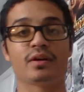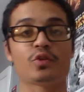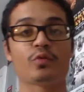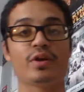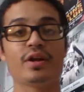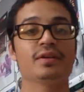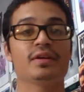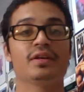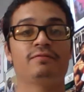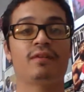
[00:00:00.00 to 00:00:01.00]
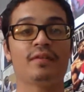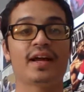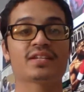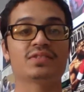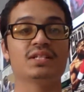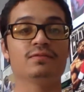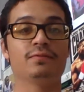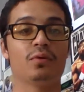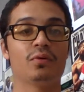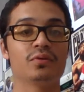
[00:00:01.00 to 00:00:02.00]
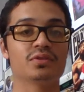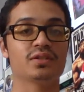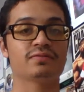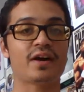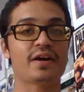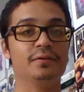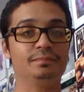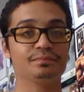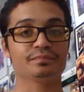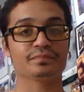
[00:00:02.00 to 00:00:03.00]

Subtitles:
Greer fought the likes of Stephen Fulton, who's a good fighter.